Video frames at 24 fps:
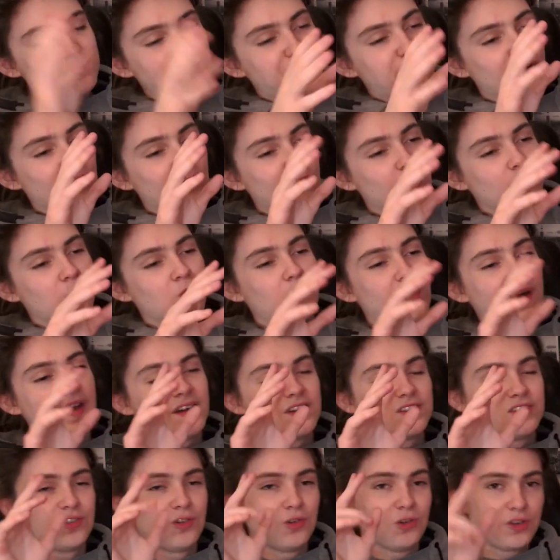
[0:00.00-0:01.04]
thought when I
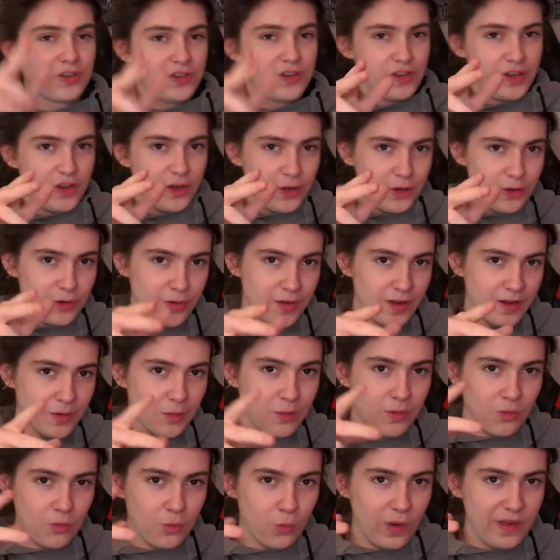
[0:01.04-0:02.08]
saw Hugh
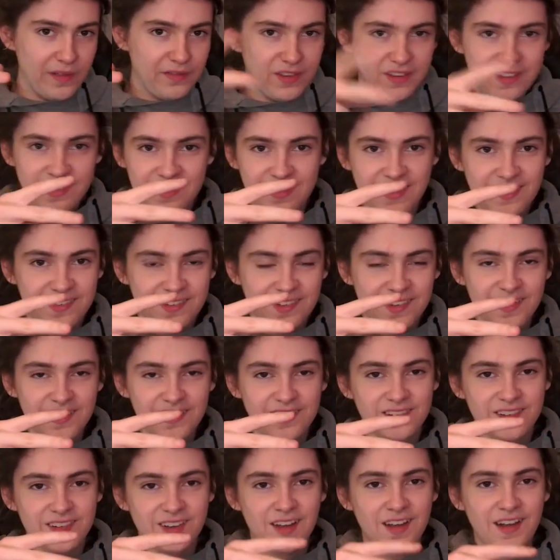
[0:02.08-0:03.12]
with his
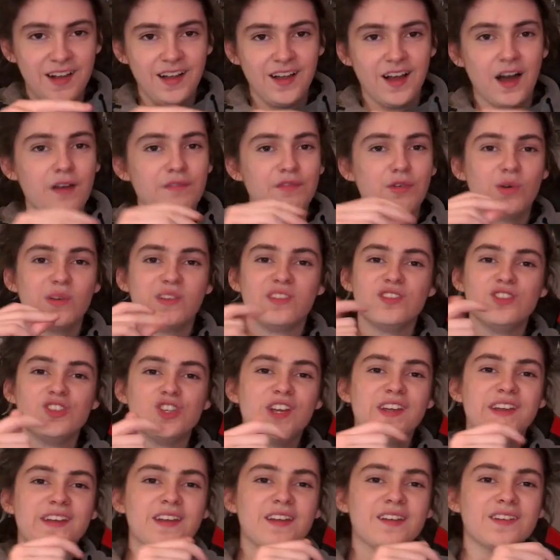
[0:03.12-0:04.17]
scissors, I thought he's a
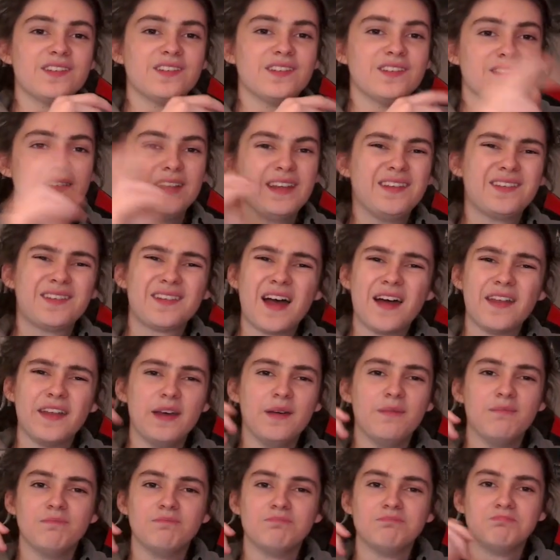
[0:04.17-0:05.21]
genius. He's done
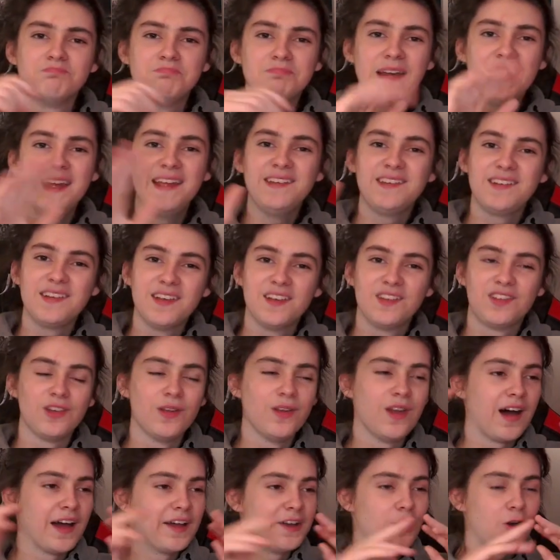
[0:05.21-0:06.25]
it. Easy as you
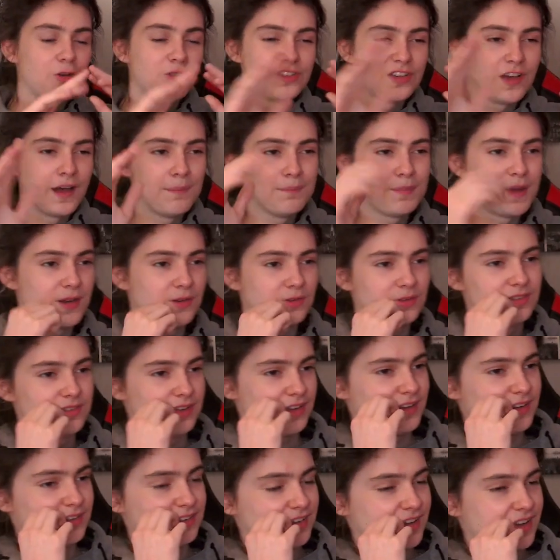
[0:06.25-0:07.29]
like, no time
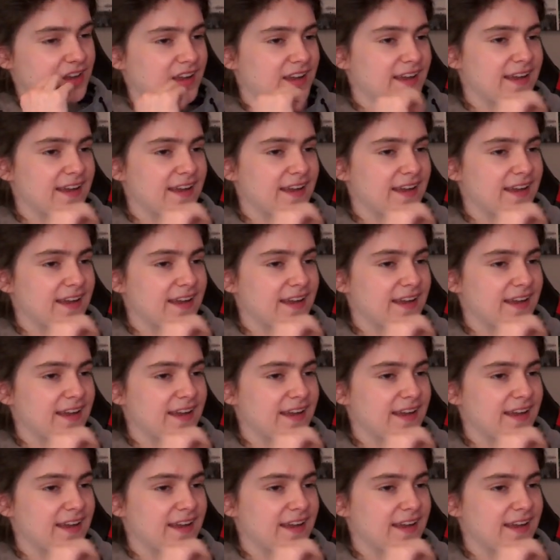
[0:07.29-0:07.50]
penalties.